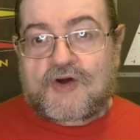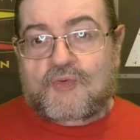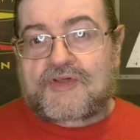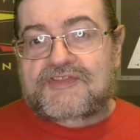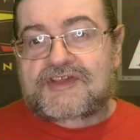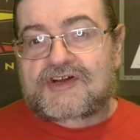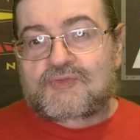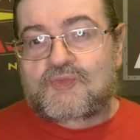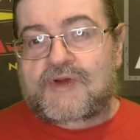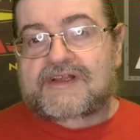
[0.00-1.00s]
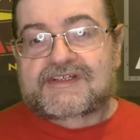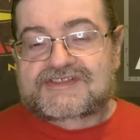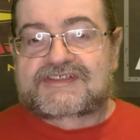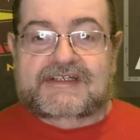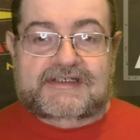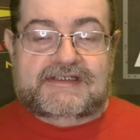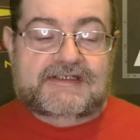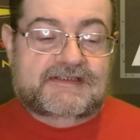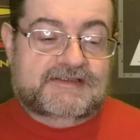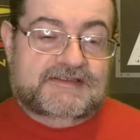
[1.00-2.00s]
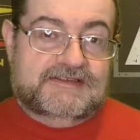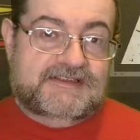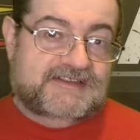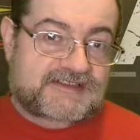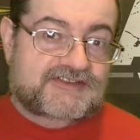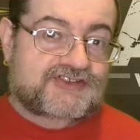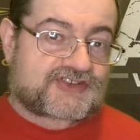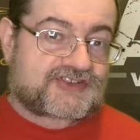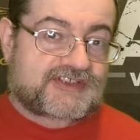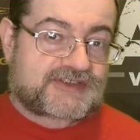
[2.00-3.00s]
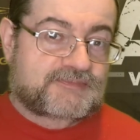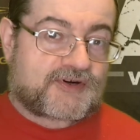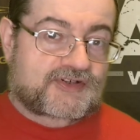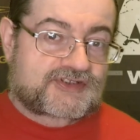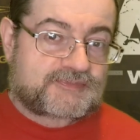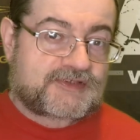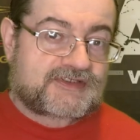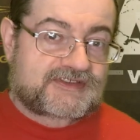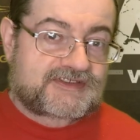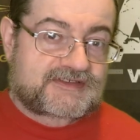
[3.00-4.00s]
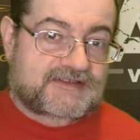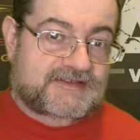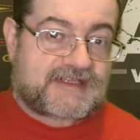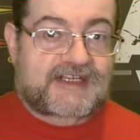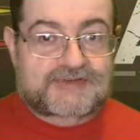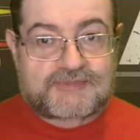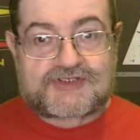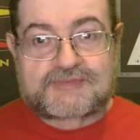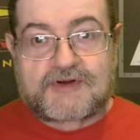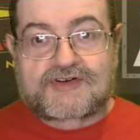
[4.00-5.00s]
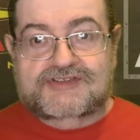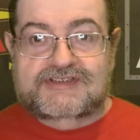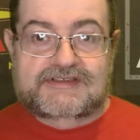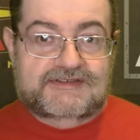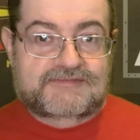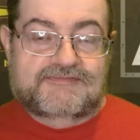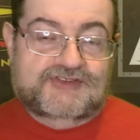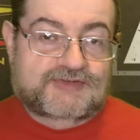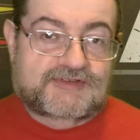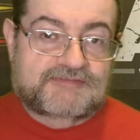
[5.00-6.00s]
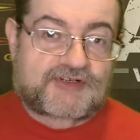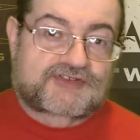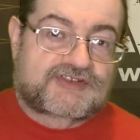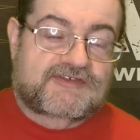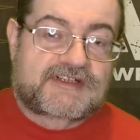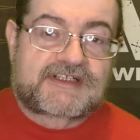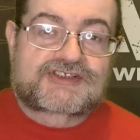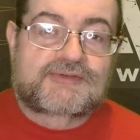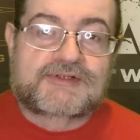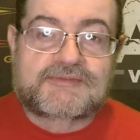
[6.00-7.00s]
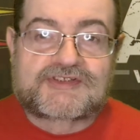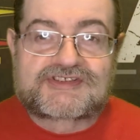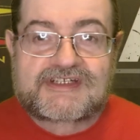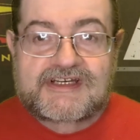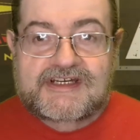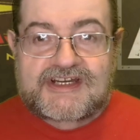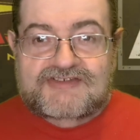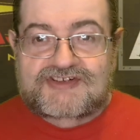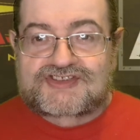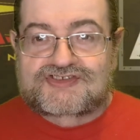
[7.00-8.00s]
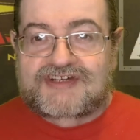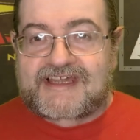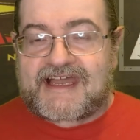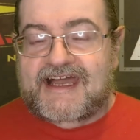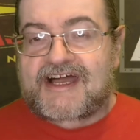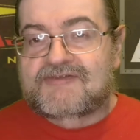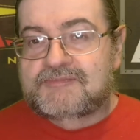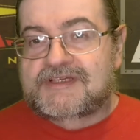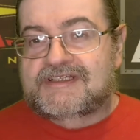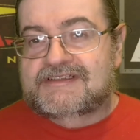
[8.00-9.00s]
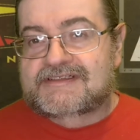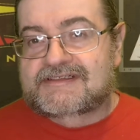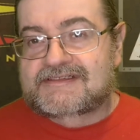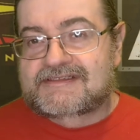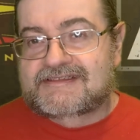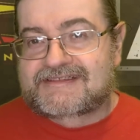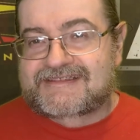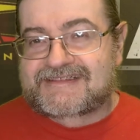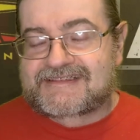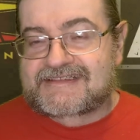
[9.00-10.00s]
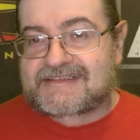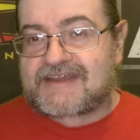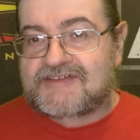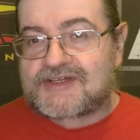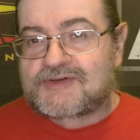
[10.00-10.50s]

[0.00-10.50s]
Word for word: One thing I will say, and this isn't just this box, but next month's box and some of the boxes over the last couple of months, WrestleCrate have been giving